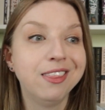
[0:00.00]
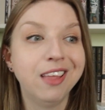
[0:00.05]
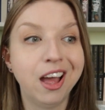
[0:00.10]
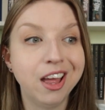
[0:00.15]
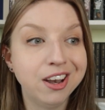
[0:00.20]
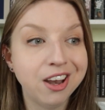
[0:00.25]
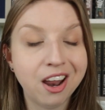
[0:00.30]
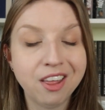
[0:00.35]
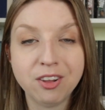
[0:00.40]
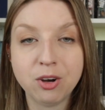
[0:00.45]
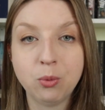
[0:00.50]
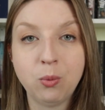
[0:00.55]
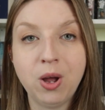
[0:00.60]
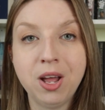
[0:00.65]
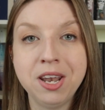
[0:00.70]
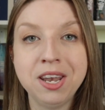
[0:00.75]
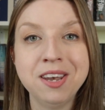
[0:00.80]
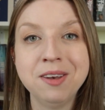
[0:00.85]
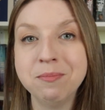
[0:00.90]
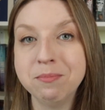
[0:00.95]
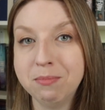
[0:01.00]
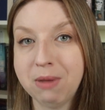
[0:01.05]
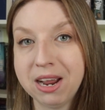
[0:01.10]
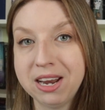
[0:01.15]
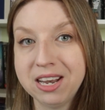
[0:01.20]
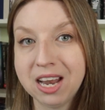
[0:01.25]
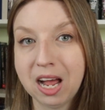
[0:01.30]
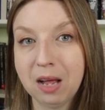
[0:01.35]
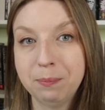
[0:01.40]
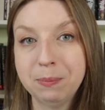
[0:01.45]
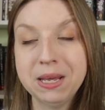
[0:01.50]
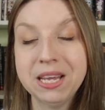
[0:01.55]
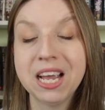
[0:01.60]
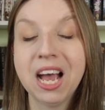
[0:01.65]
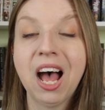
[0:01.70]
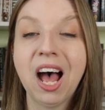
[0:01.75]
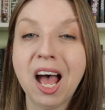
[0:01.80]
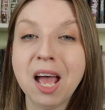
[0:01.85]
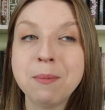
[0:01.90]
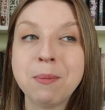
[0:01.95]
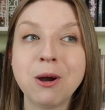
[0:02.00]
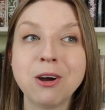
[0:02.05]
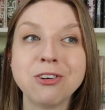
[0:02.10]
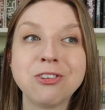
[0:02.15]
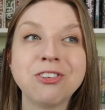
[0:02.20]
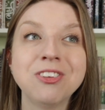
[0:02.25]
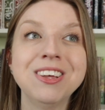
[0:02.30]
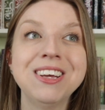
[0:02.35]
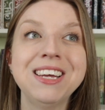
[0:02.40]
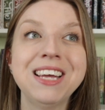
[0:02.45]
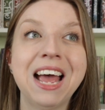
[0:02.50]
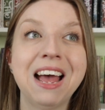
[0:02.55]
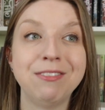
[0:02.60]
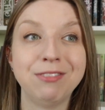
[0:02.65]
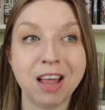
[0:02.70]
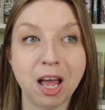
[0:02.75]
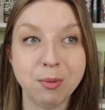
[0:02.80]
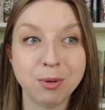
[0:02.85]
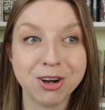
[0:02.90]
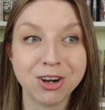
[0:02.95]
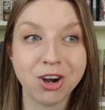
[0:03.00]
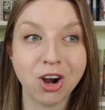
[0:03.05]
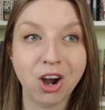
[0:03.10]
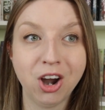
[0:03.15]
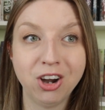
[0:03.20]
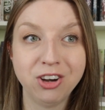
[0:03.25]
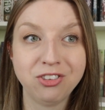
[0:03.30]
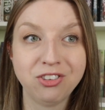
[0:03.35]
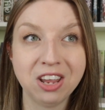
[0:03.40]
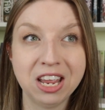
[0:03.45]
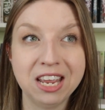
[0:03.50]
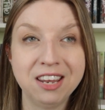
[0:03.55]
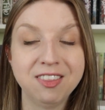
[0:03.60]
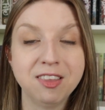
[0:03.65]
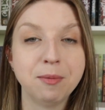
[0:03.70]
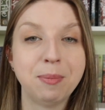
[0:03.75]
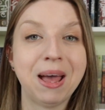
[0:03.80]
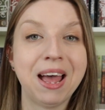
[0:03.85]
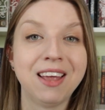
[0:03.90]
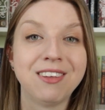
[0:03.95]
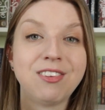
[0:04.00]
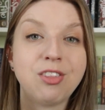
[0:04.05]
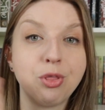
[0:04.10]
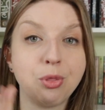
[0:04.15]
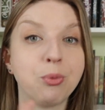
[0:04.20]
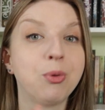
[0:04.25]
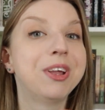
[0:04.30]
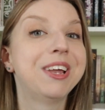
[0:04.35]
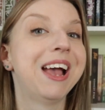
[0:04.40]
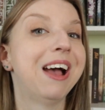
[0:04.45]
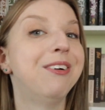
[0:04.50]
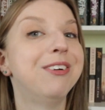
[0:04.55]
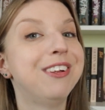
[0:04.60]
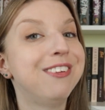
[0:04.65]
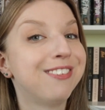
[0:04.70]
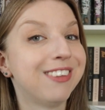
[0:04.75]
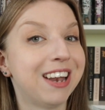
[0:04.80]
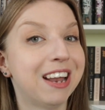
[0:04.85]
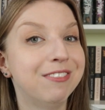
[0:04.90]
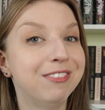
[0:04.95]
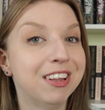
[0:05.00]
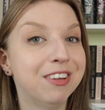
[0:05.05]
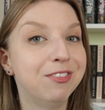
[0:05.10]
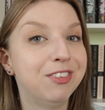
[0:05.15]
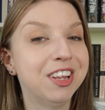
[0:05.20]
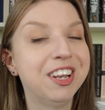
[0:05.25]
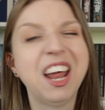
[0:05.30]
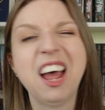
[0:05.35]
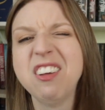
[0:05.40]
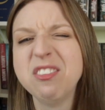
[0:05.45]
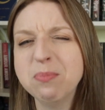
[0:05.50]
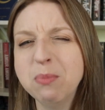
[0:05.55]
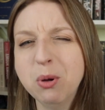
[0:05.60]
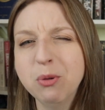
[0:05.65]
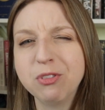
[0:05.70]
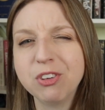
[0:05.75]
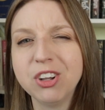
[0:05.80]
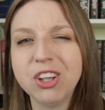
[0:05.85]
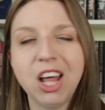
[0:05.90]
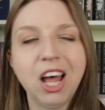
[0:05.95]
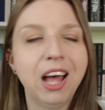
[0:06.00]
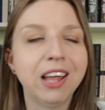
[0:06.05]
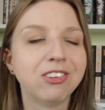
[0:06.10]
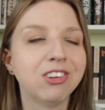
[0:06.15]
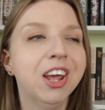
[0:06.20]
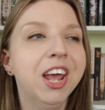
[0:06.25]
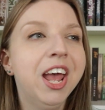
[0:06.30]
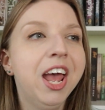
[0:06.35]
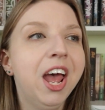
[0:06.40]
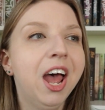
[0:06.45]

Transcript: another one might not be. I personally have library cards in the past three counties that I've lived in. I've moved a lot.